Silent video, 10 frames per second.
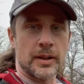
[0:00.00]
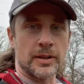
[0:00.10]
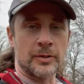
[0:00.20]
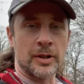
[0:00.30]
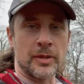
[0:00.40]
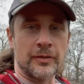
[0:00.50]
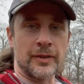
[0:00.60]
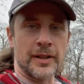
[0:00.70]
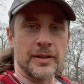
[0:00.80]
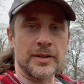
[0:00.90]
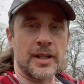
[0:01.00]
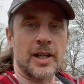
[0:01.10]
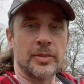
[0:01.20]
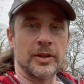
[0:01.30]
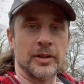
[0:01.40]
so I'm at my final
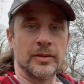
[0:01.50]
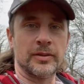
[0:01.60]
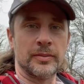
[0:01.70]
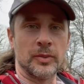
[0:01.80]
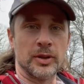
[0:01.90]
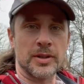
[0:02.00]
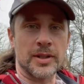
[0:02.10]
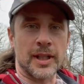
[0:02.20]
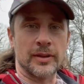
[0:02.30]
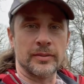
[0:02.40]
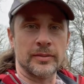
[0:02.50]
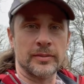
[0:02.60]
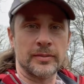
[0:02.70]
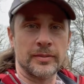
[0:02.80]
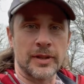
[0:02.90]
stop here in Morristown
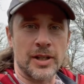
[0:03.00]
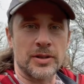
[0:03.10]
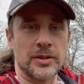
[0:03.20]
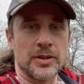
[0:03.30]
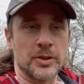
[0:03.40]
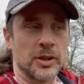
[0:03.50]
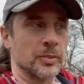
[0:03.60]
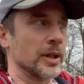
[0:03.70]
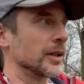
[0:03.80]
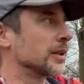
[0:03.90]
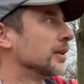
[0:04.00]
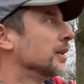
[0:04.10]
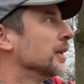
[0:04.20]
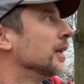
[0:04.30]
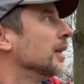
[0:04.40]
National Historic Park,
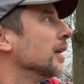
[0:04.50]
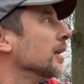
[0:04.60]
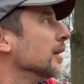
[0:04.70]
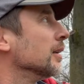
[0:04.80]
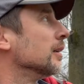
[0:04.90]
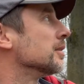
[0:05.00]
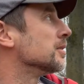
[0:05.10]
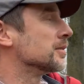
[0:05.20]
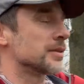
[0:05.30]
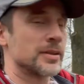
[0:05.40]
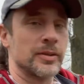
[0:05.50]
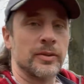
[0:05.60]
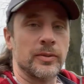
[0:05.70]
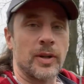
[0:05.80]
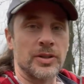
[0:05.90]
and this is
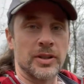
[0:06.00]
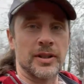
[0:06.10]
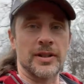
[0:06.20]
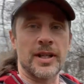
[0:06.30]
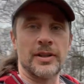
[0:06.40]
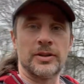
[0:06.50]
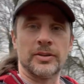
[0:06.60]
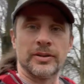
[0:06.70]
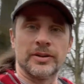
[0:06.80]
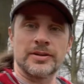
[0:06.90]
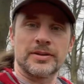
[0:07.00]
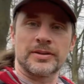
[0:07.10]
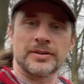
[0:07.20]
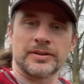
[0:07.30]
Washington's headquarters.